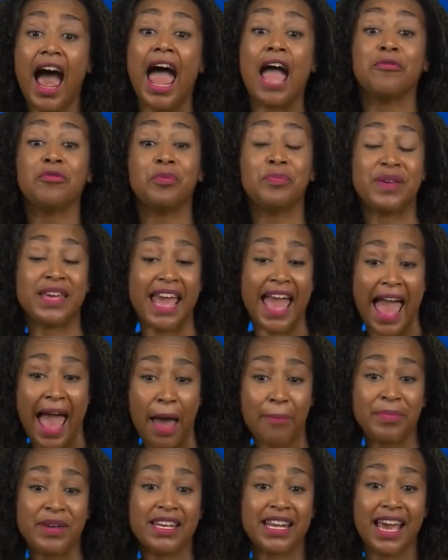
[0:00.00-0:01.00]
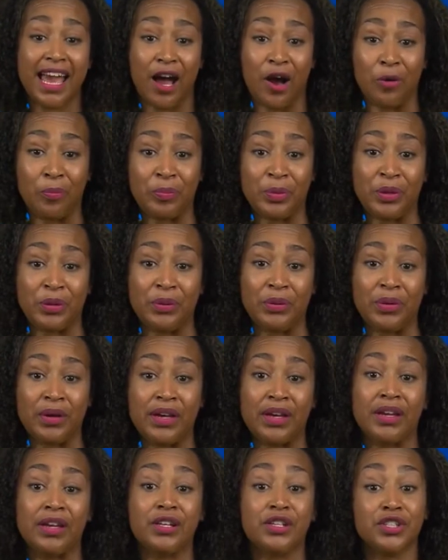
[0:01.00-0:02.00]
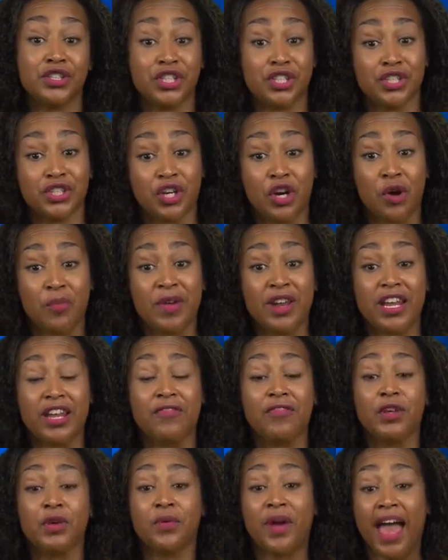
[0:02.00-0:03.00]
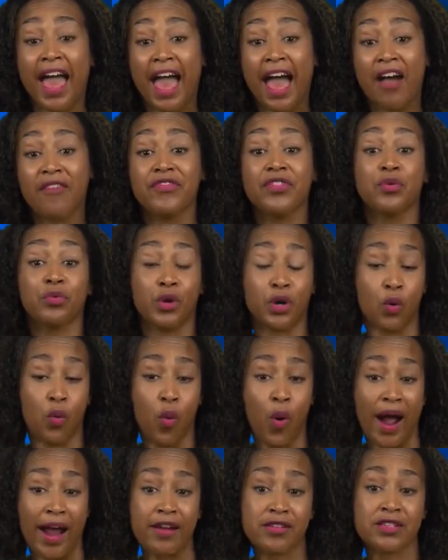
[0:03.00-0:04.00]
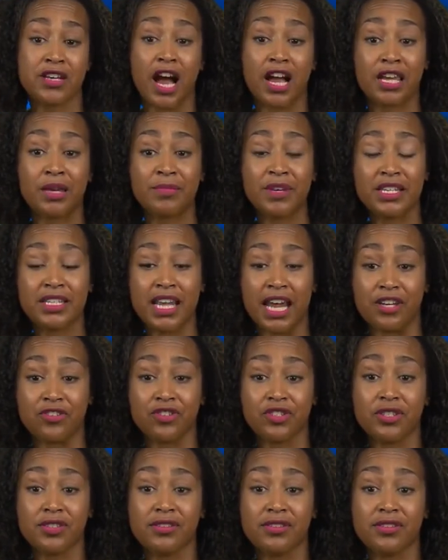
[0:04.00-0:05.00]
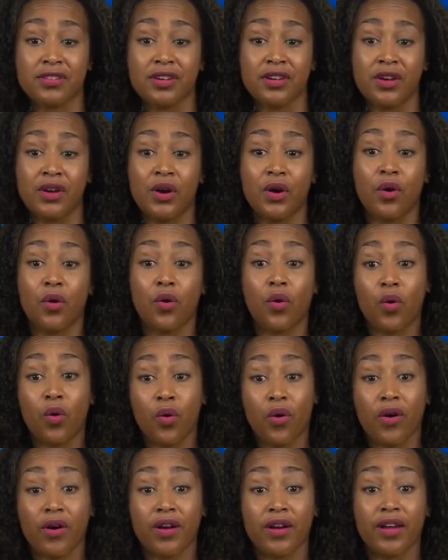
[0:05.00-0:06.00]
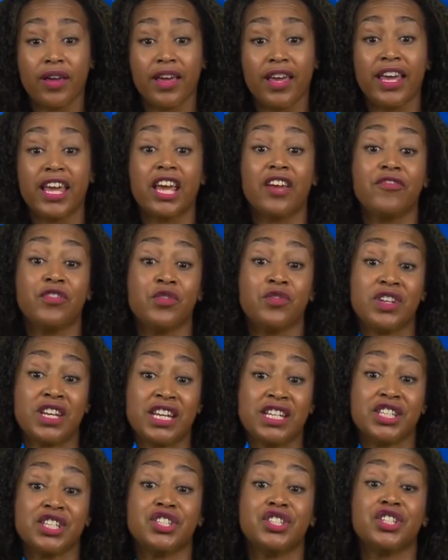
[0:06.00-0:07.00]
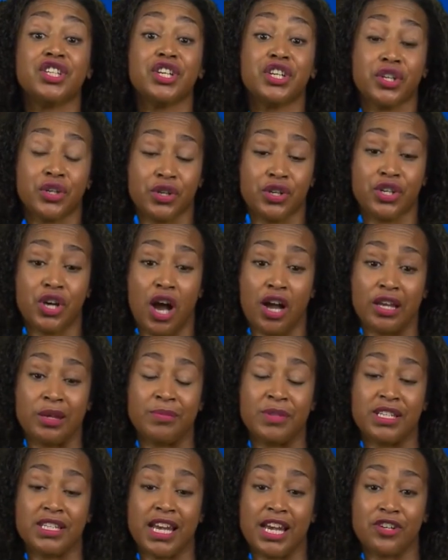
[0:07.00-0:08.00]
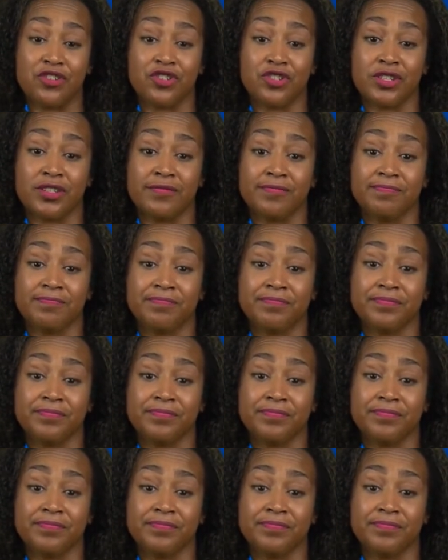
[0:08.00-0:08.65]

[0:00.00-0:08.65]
I will be happy to help you determine if you have the required documentation or if you need to secure documentation.